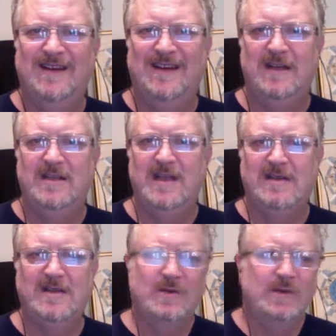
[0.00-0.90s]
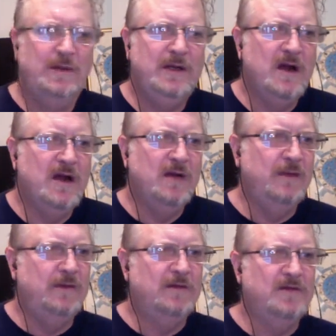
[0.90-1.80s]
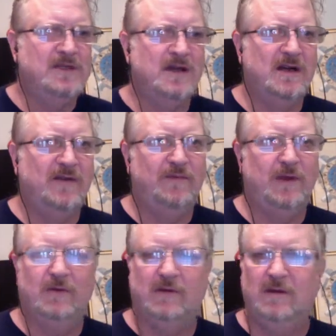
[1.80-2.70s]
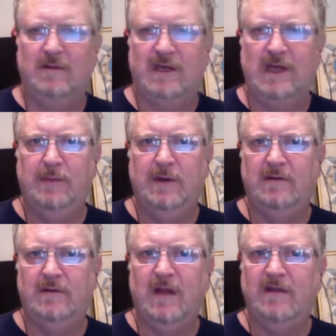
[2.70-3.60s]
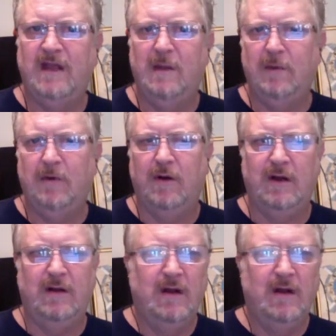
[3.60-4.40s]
in Texas, or maybe not. Maybe they'll just kind of keep a damper on it.